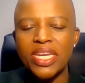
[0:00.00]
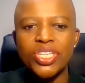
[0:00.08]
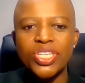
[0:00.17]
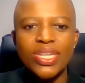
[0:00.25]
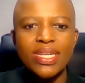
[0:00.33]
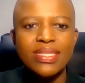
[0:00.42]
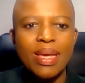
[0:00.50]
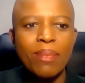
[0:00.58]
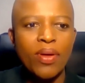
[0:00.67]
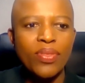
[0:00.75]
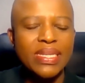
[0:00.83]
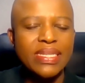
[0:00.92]
anxious
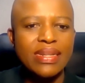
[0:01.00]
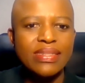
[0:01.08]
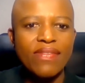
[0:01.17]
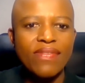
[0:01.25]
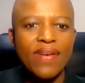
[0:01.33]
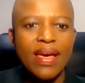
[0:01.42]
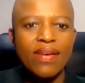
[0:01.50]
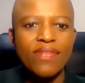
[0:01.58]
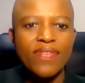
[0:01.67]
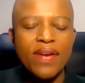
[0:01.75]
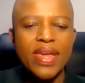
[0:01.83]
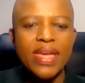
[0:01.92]
about the Delta va-
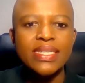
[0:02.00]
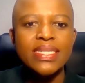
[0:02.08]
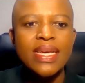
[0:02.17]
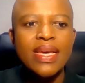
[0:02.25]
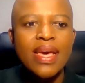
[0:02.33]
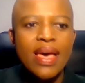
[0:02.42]
variant.